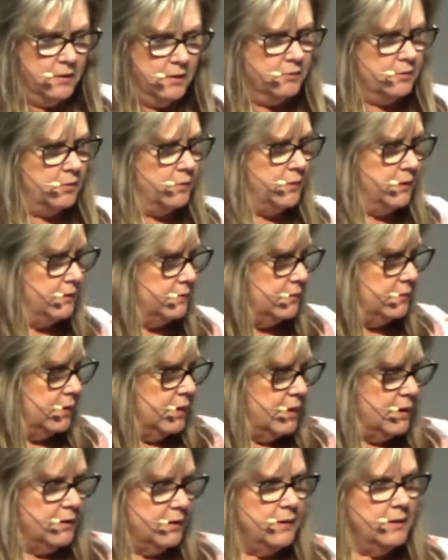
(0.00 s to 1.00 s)
So he's
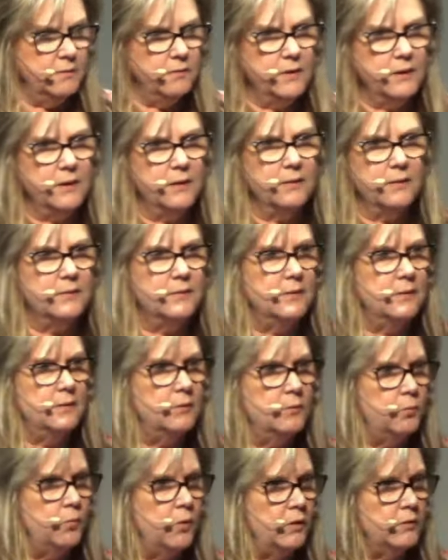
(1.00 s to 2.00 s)
giving us
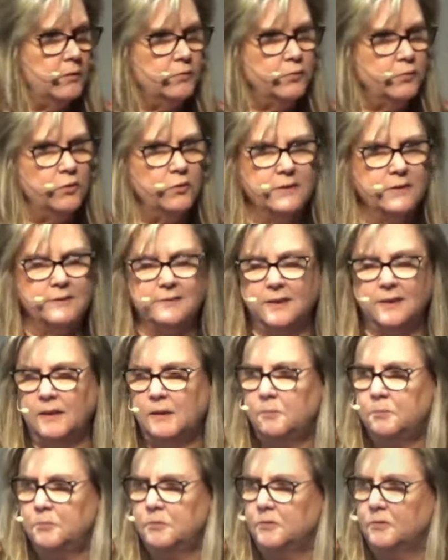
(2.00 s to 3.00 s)
these wonderful
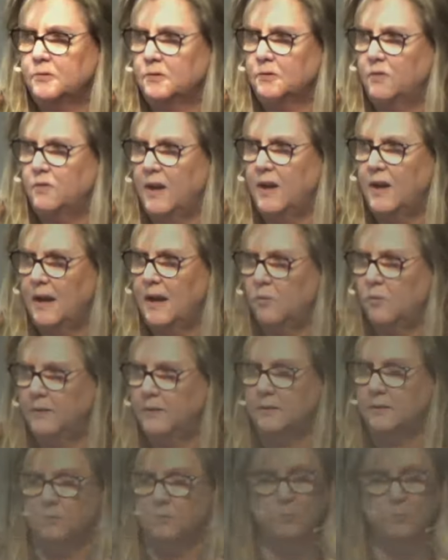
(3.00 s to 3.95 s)
examples of how we can